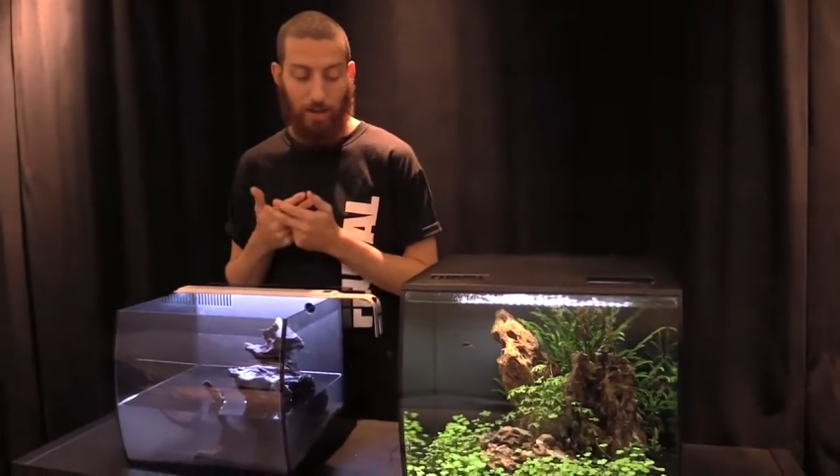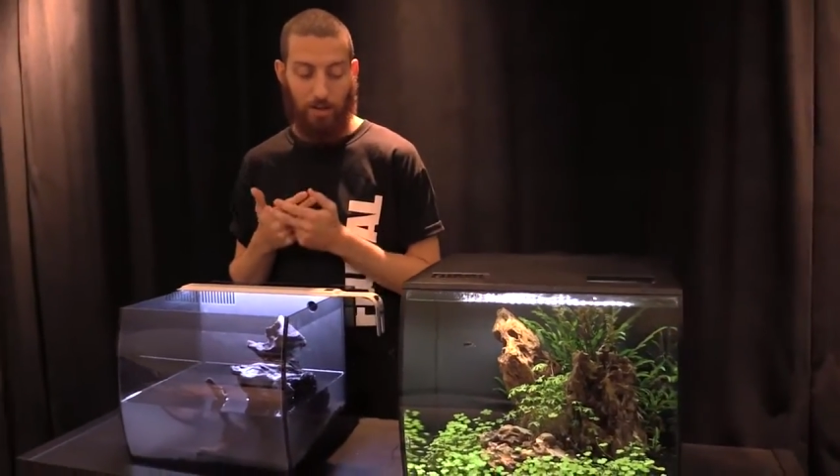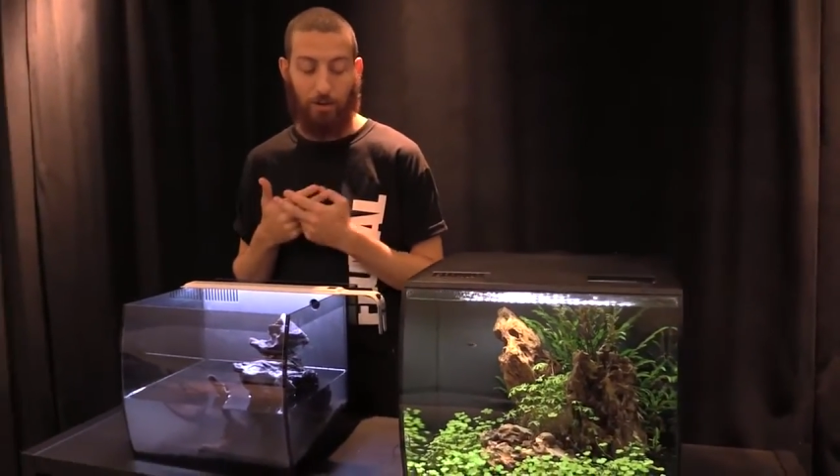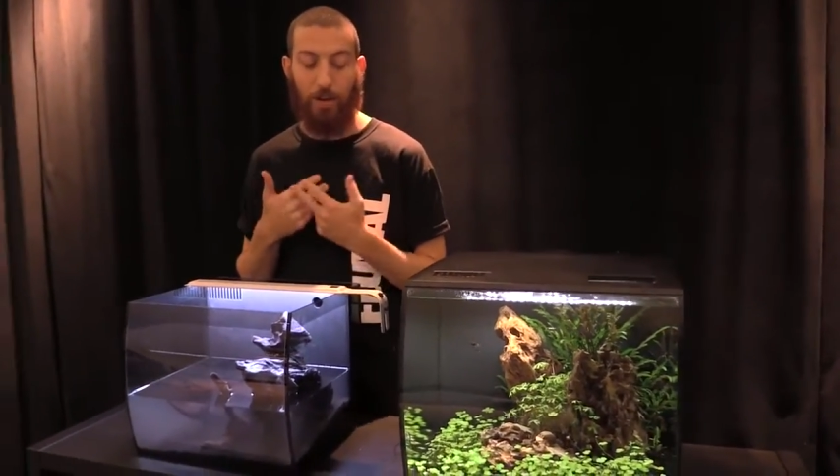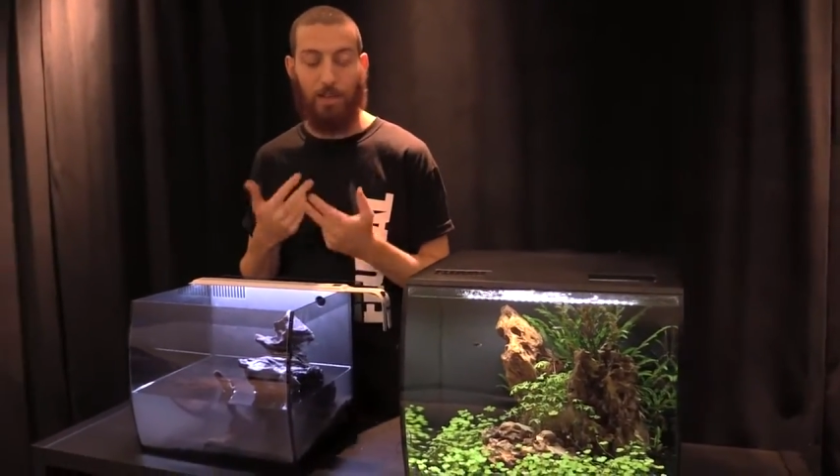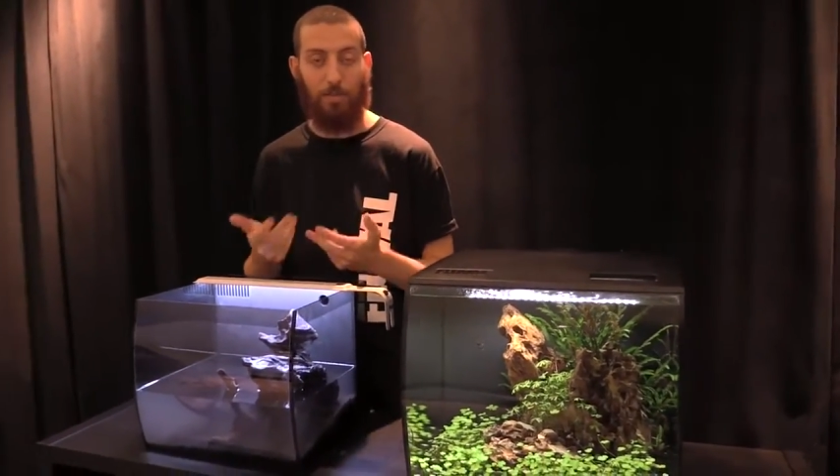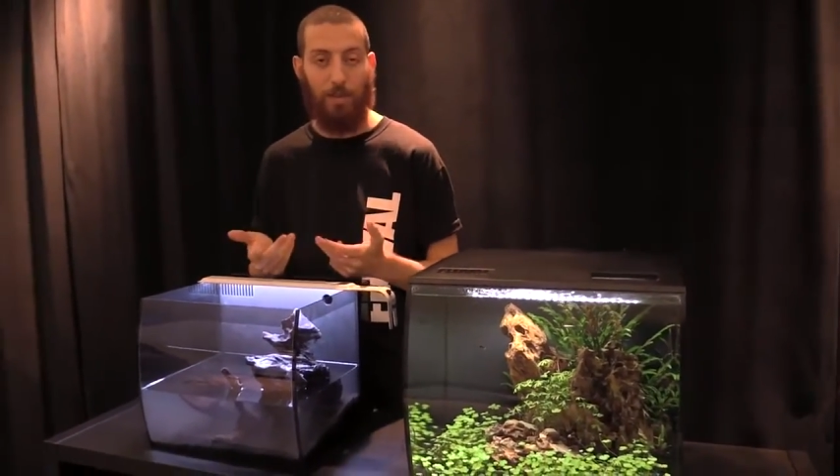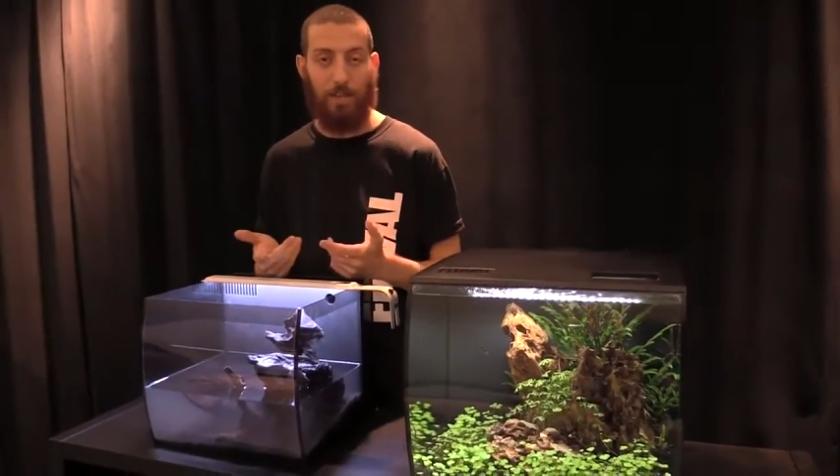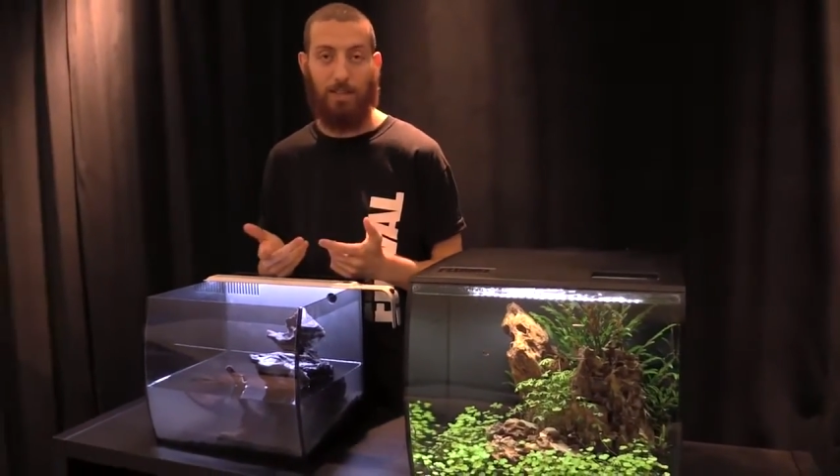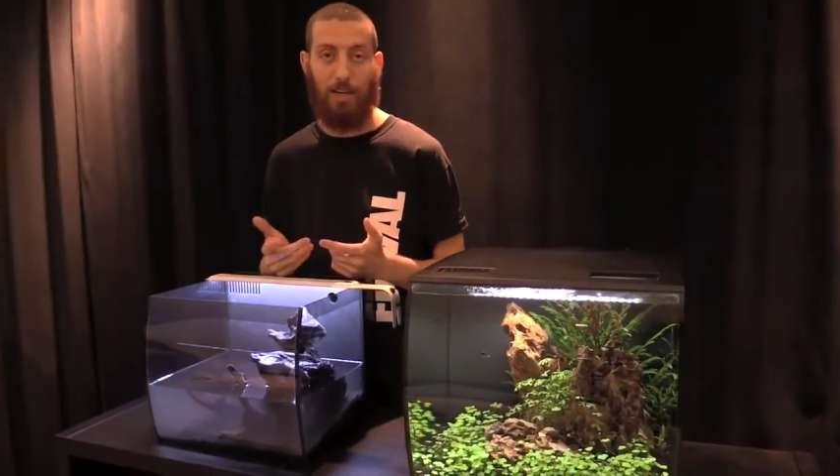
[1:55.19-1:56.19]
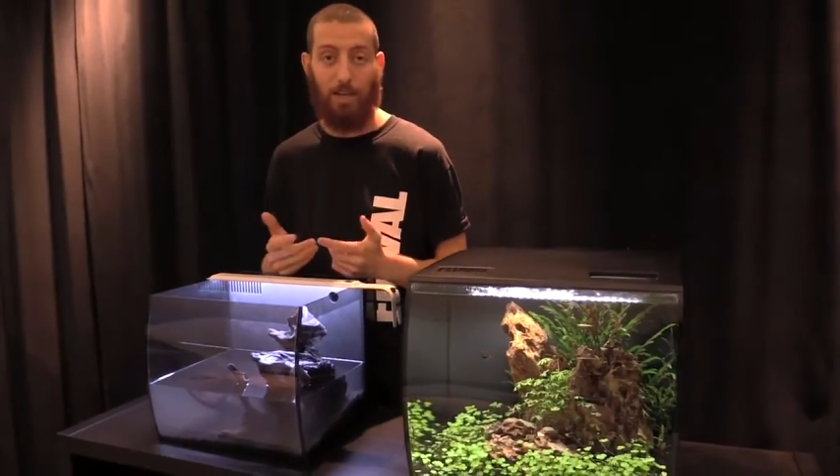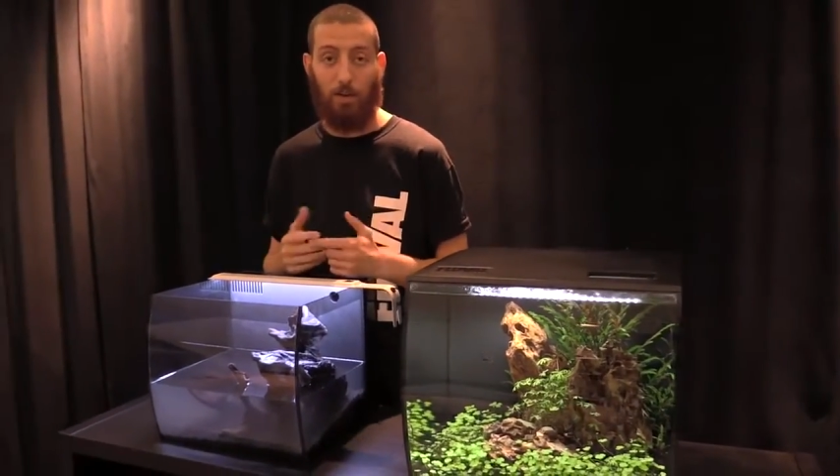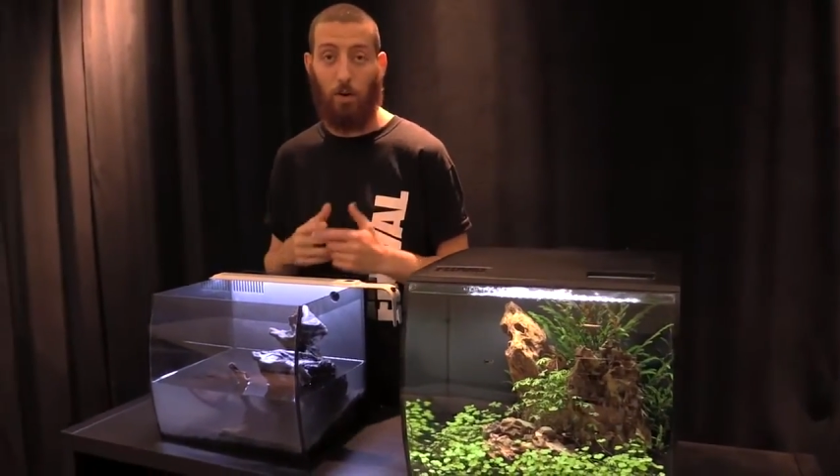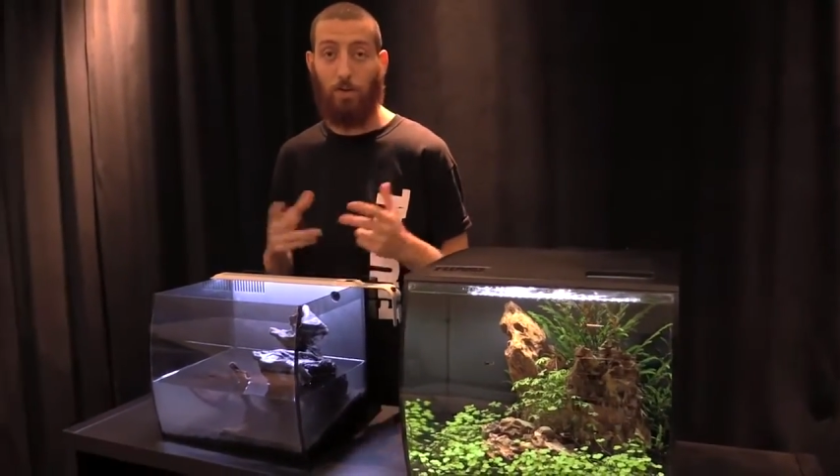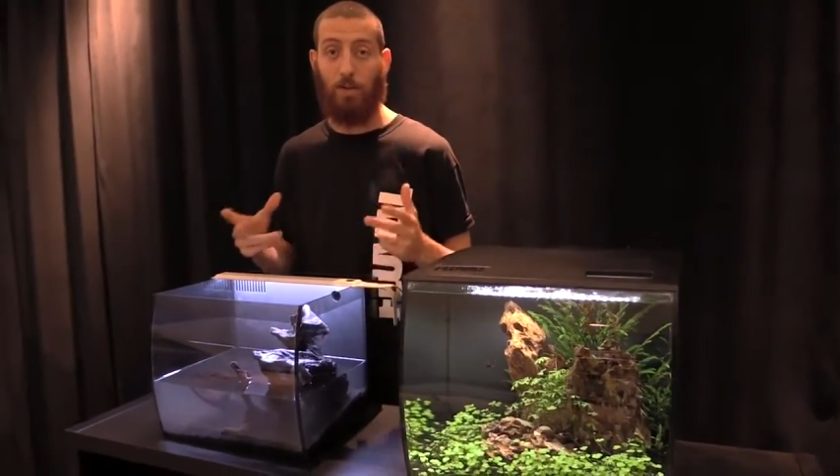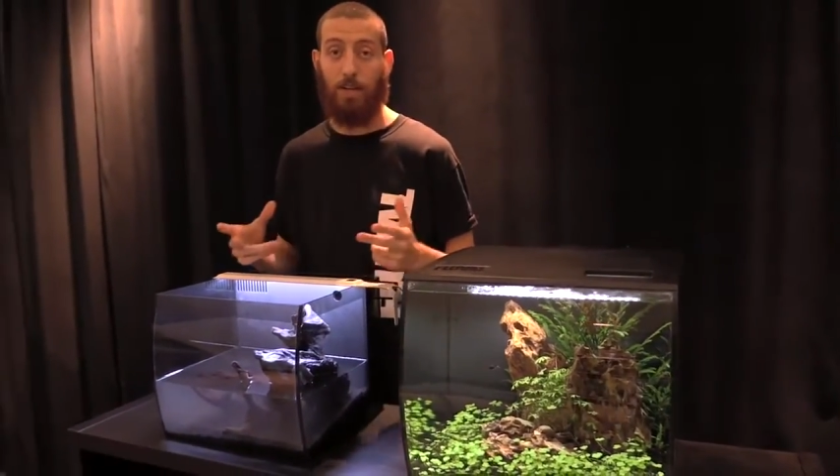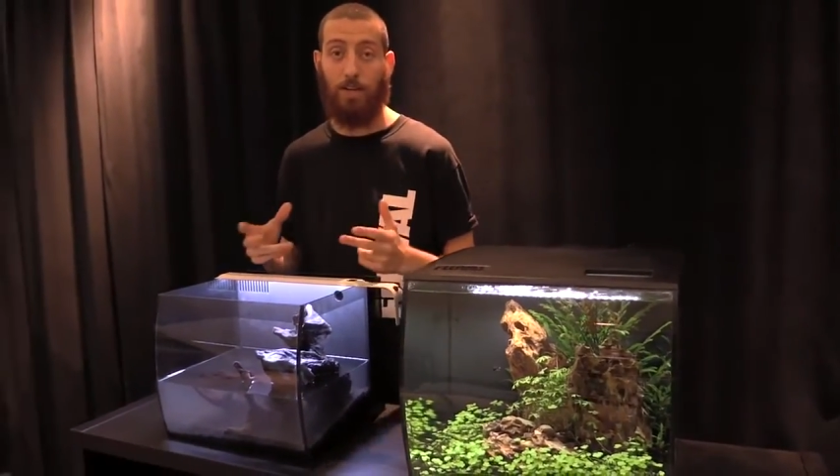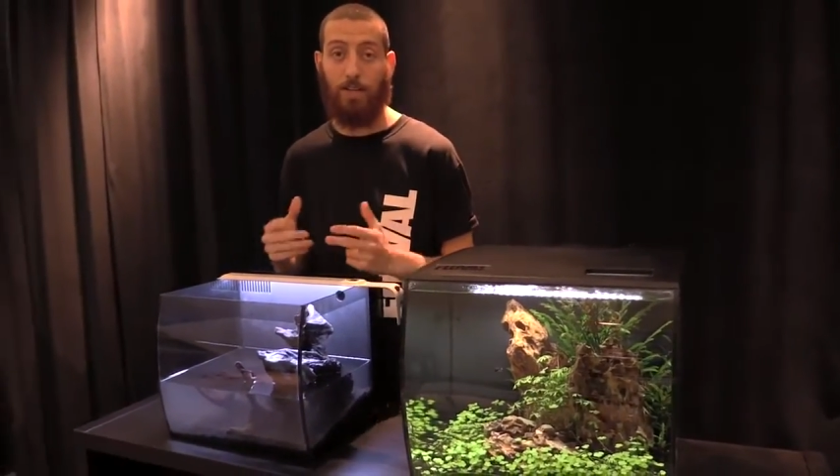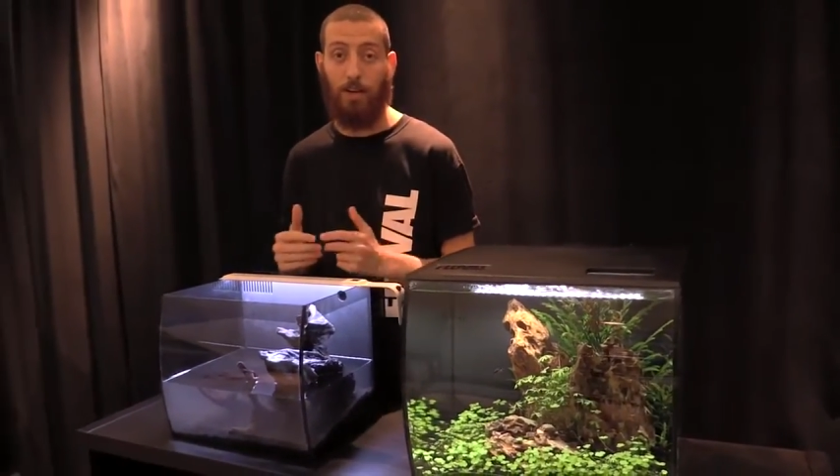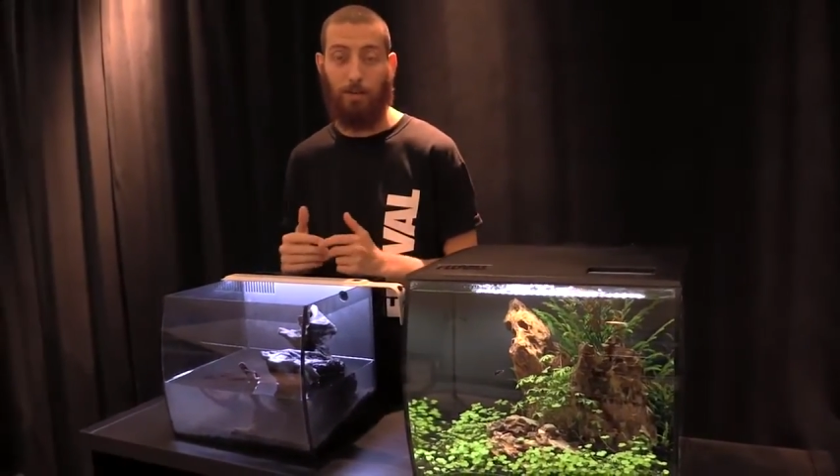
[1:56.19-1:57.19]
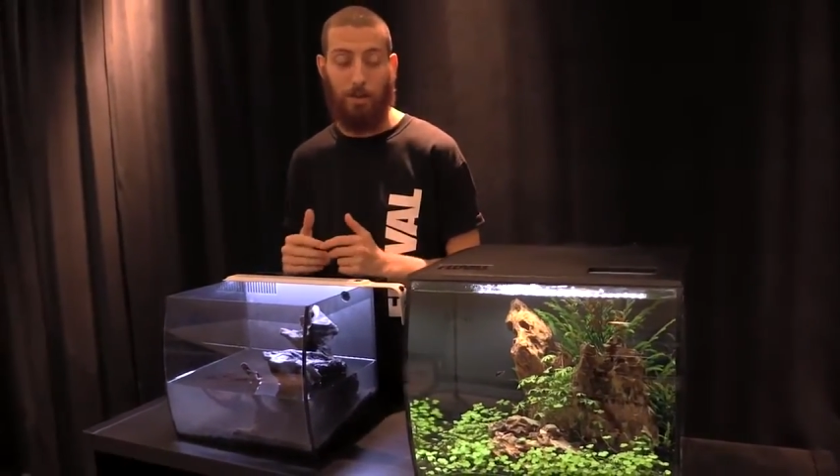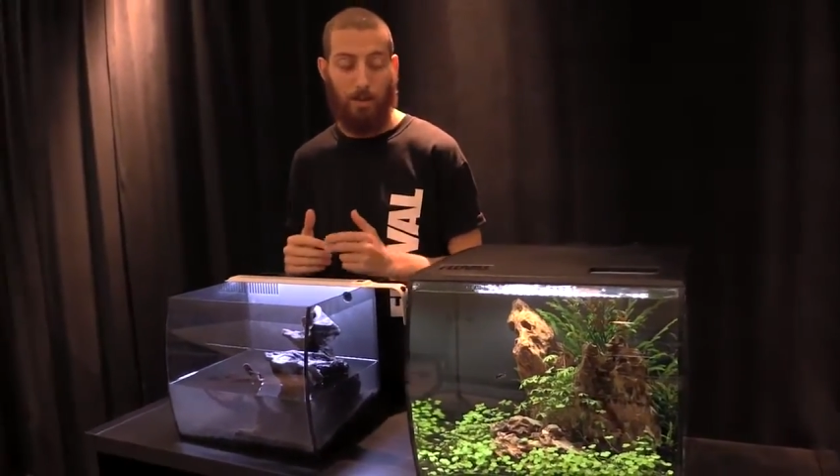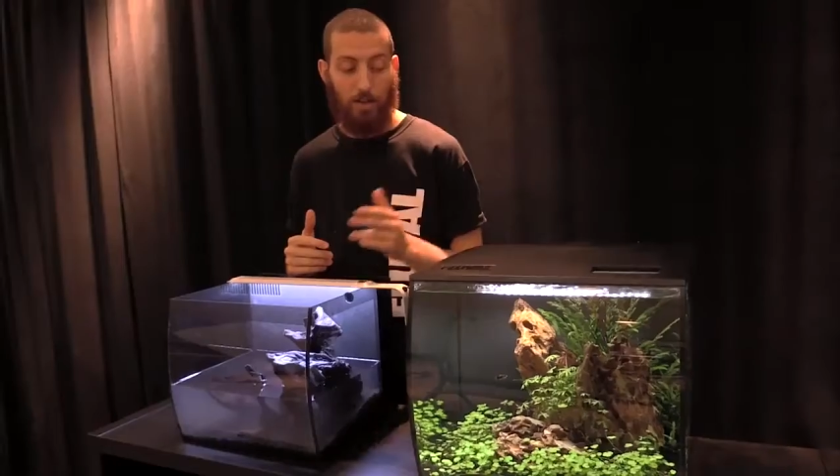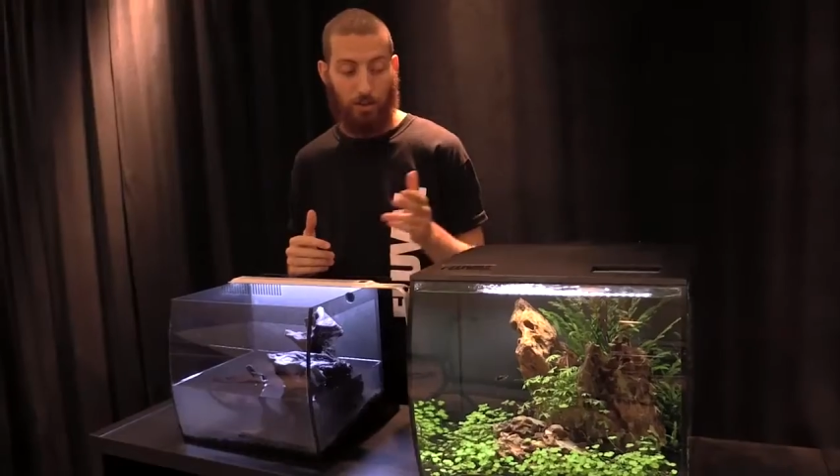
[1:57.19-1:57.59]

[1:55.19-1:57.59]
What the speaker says: and correctly maintain it over that time